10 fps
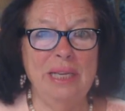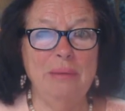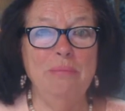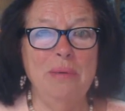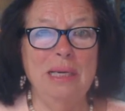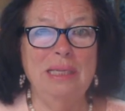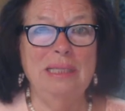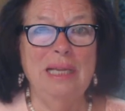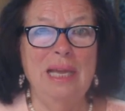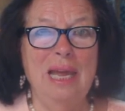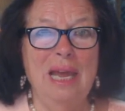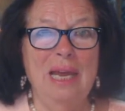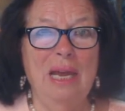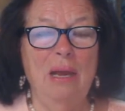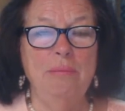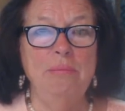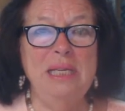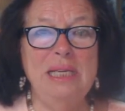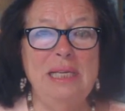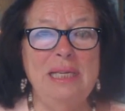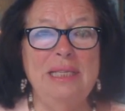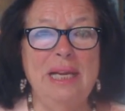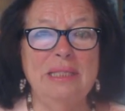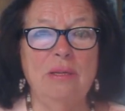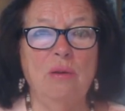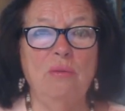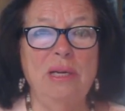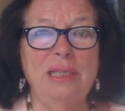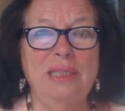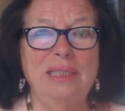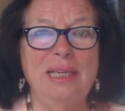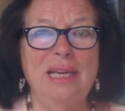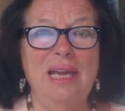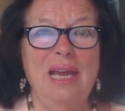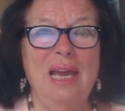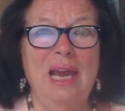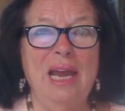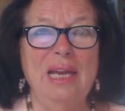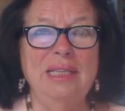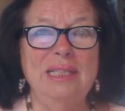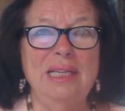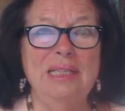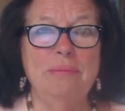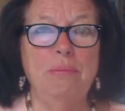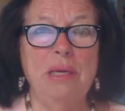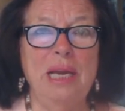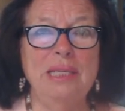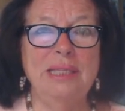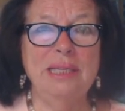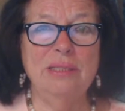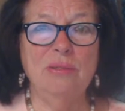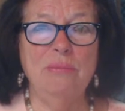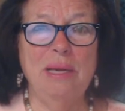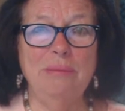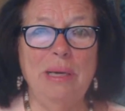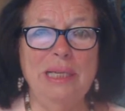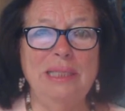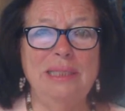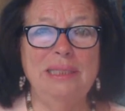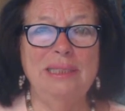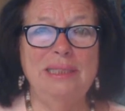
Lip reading: in Him, immediately takes over and is blessing through my mind